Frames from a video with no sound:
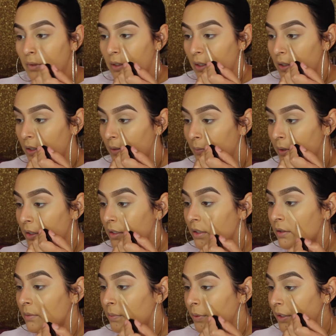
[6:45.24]
And I'm
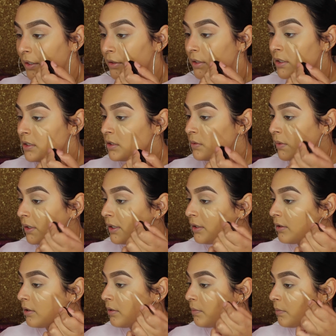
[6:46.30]
gonna bring this
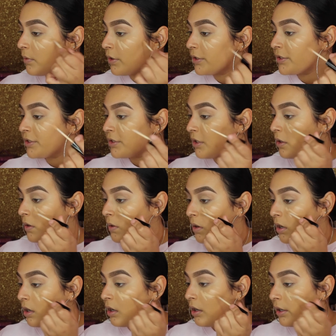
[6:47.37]
one more so
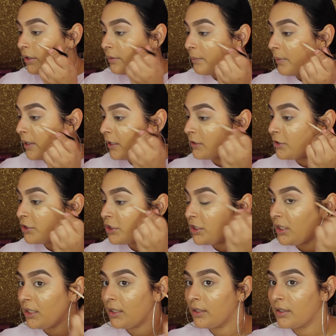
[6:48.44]
on my
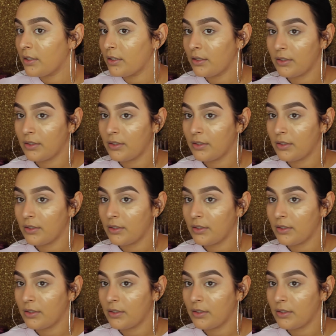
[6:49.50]
cheek.